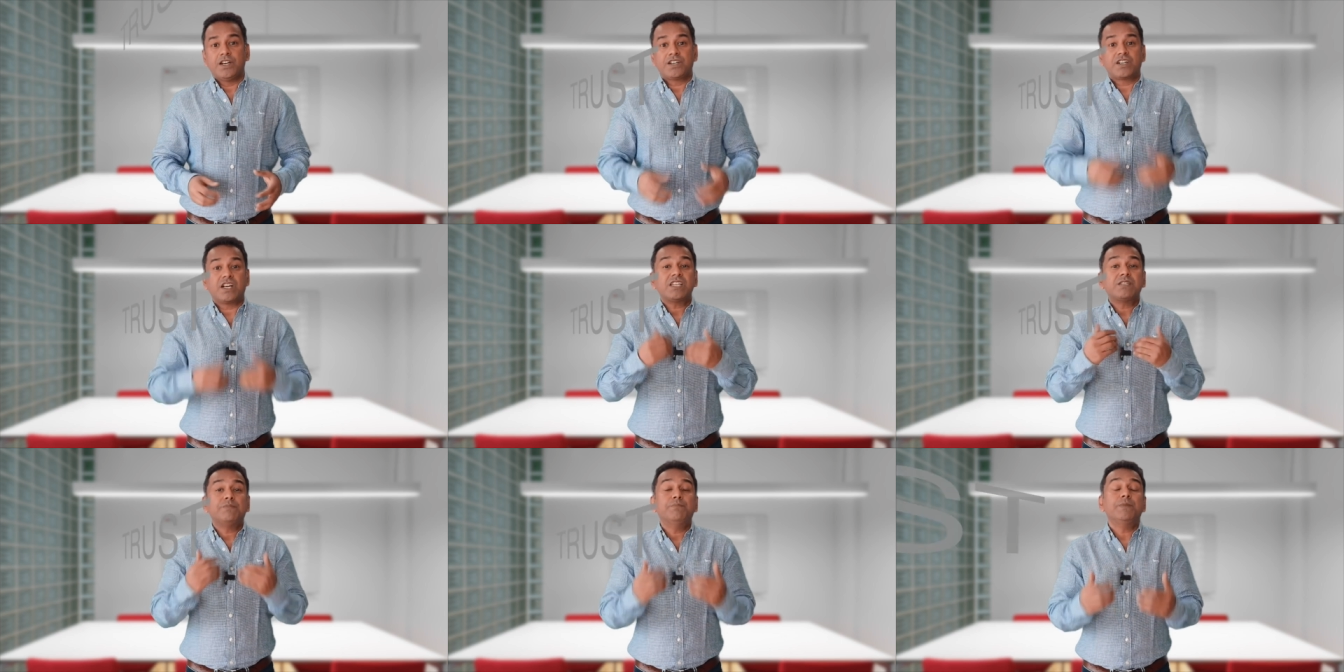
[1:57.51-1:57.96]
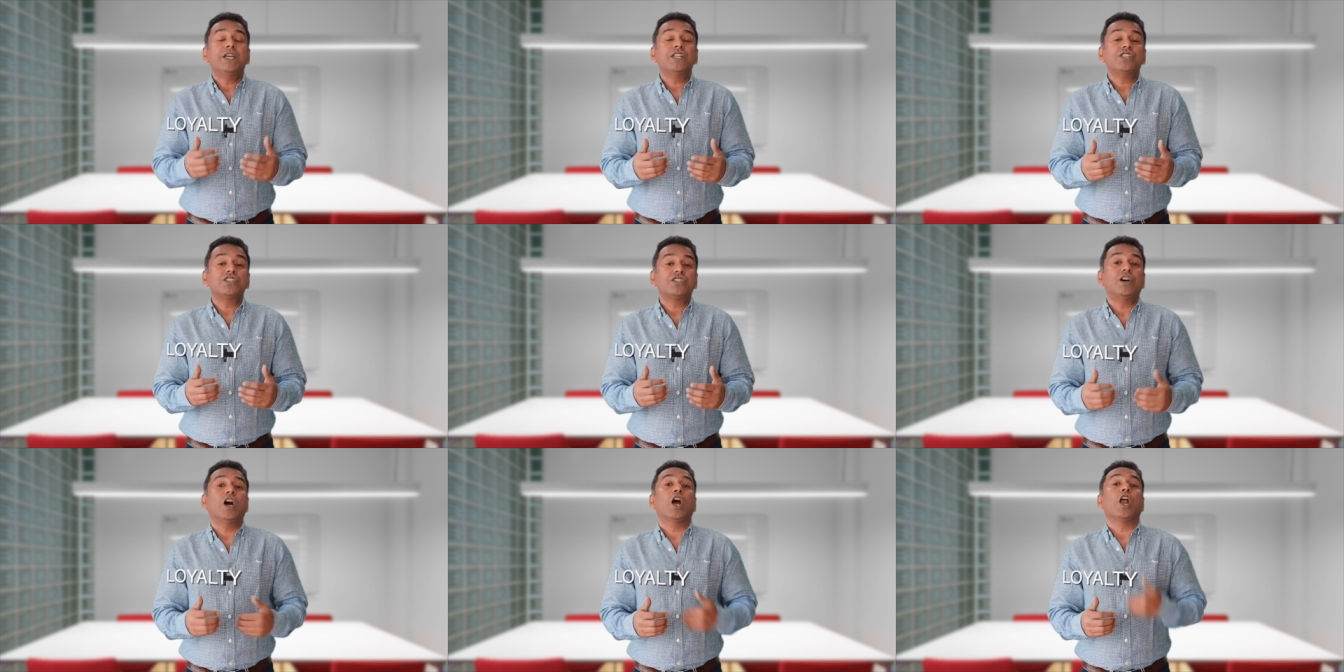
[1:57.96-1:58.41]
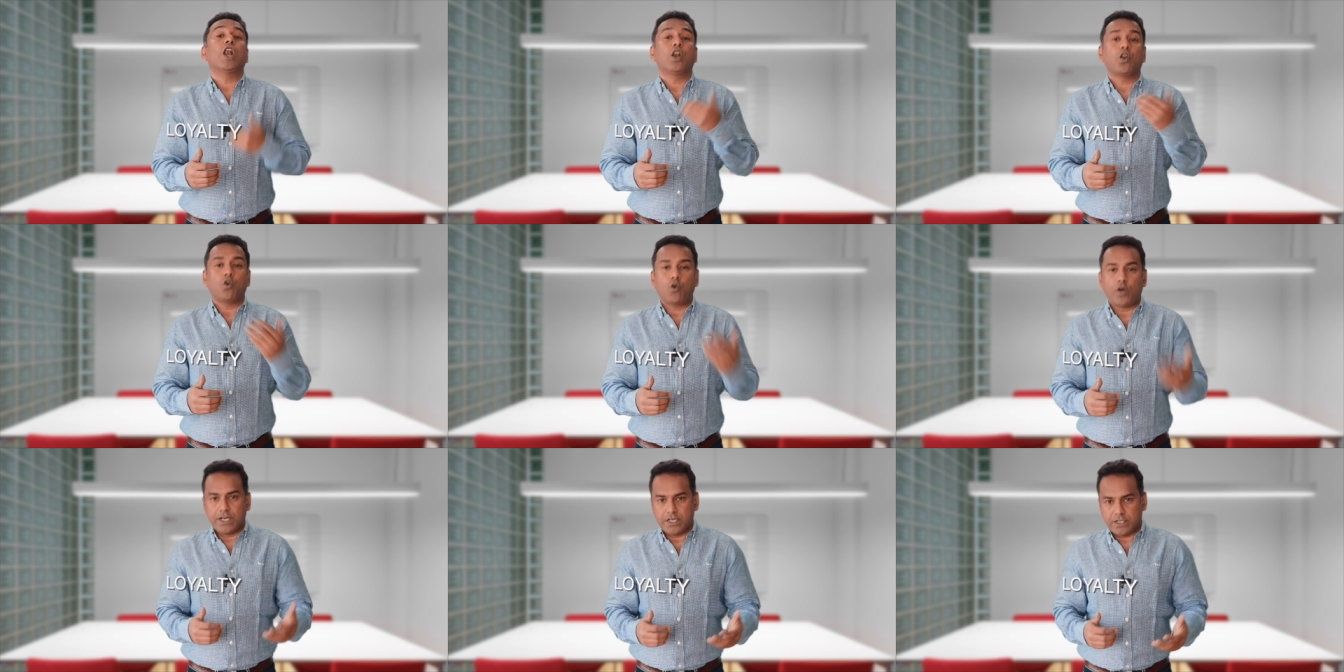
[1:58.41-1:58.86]
Trust means
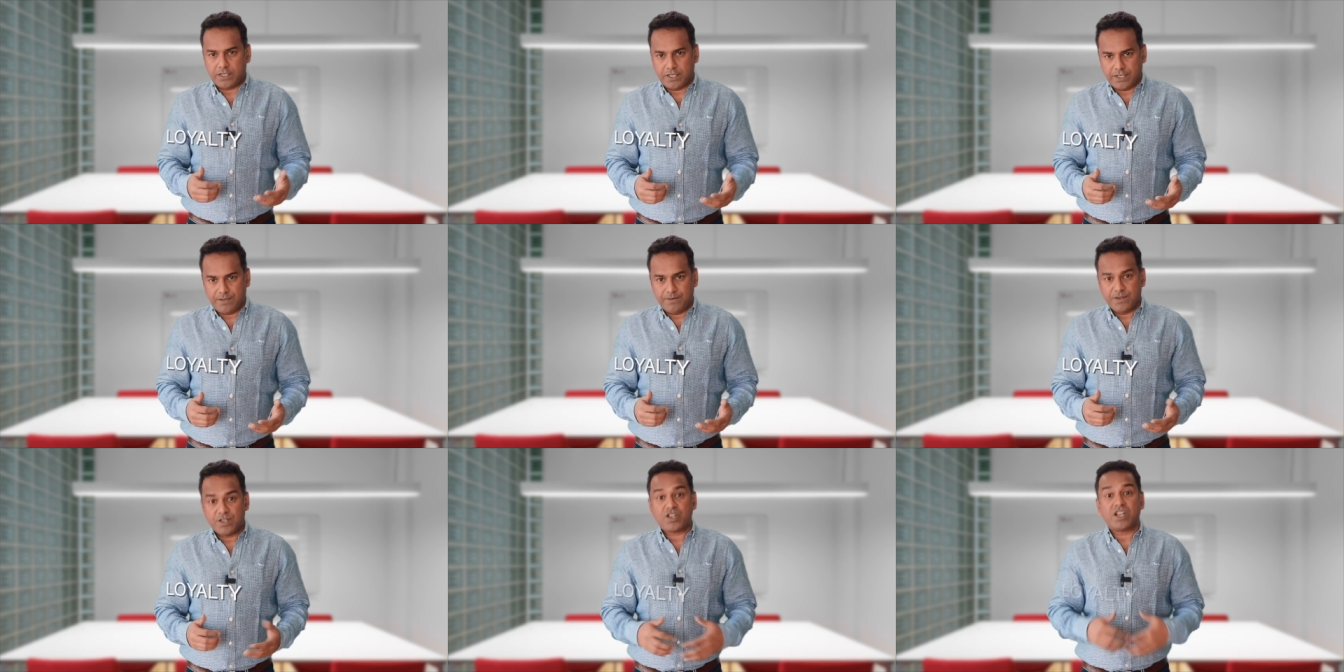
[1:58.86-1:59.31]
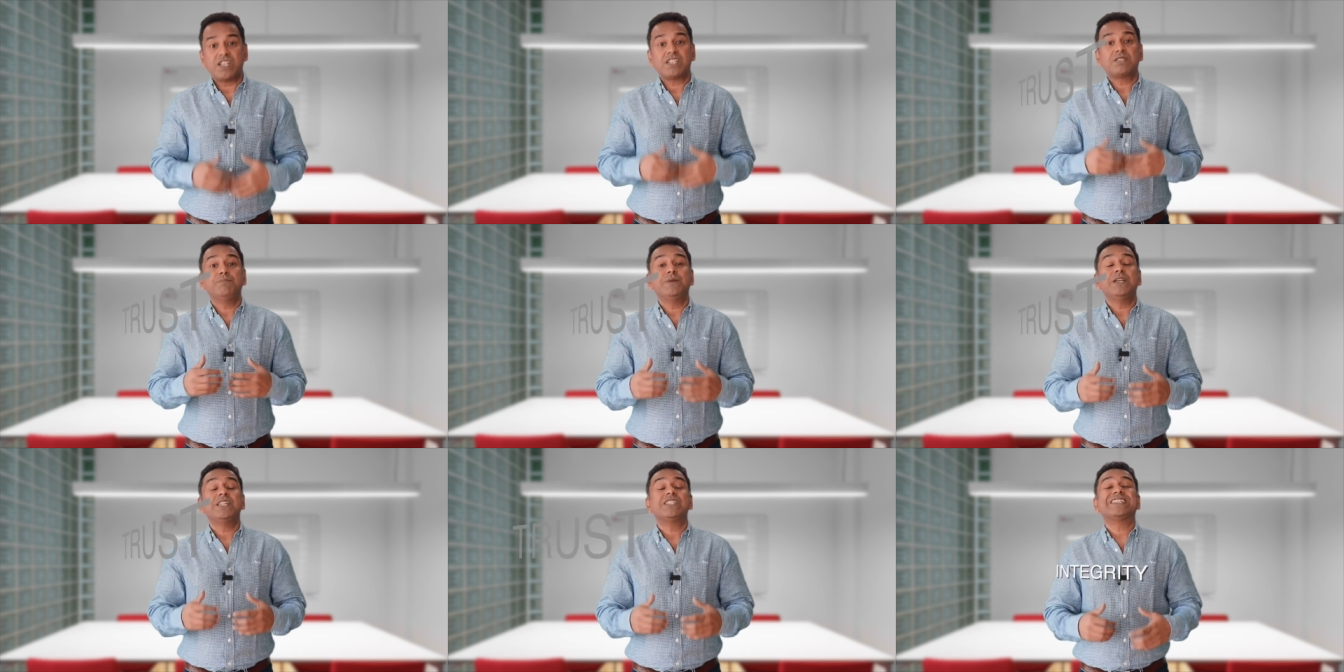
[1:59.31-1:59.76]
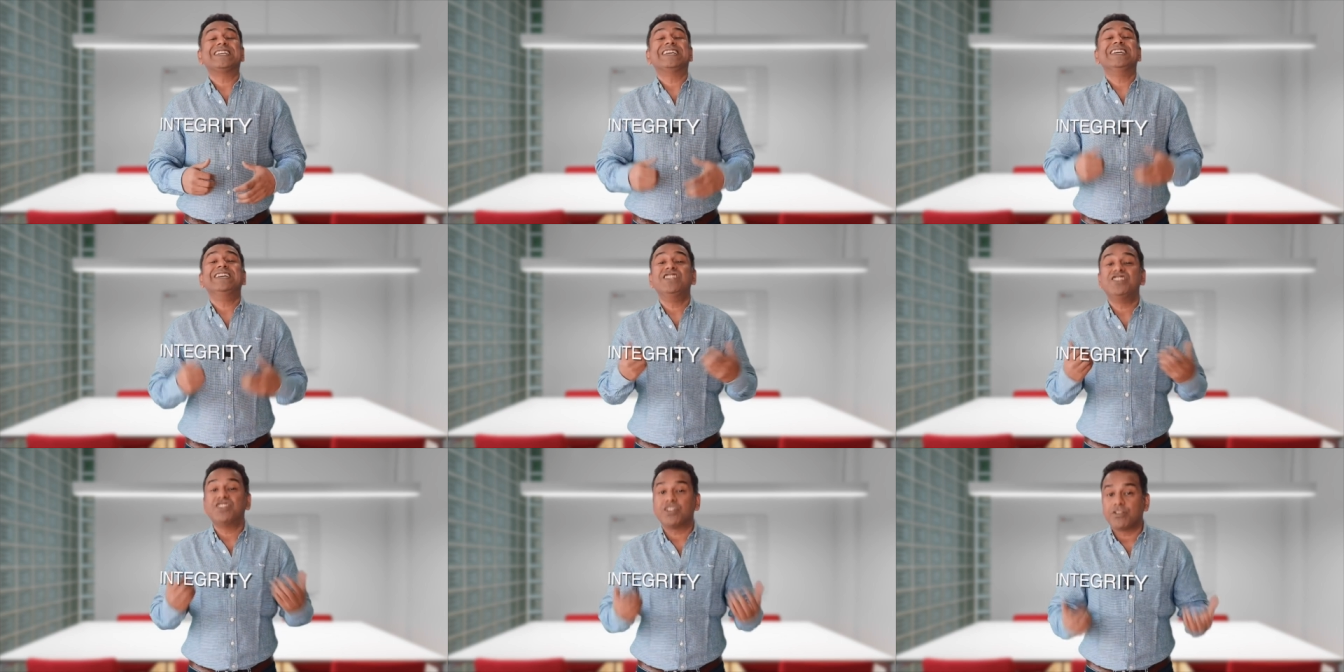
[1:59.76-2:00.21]
loyalty. Trust means
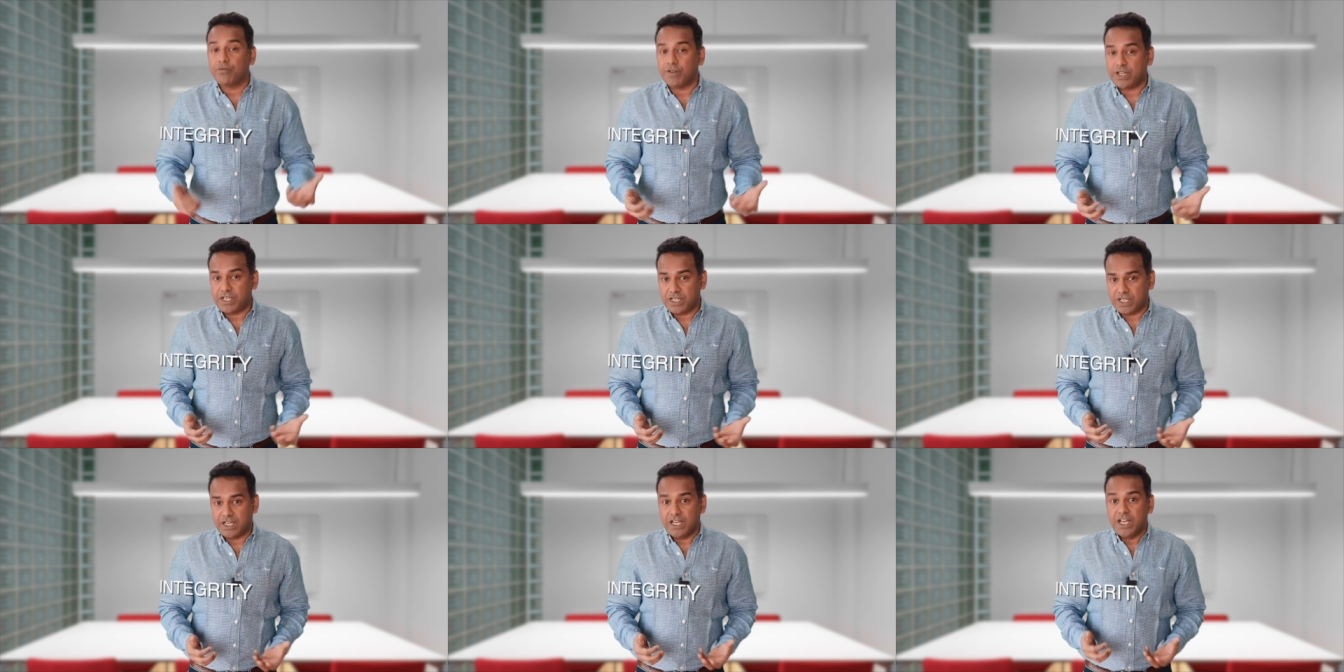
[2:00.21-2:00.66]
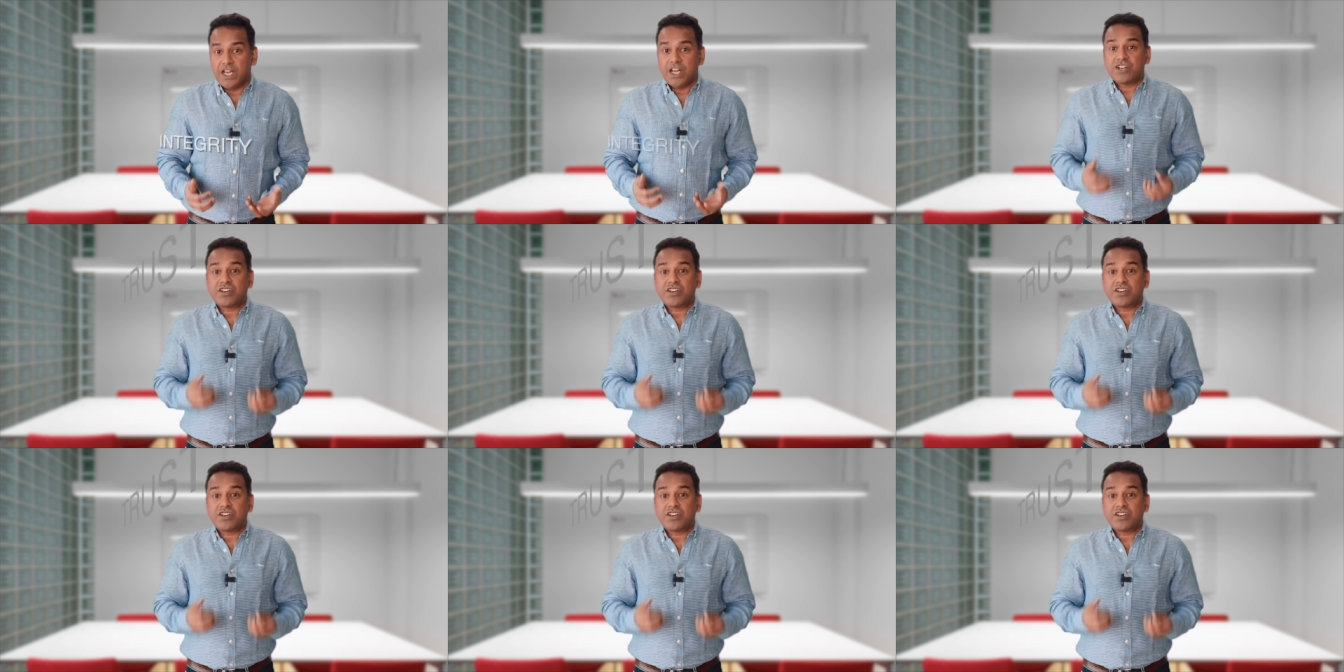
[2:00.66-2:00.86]
integrity.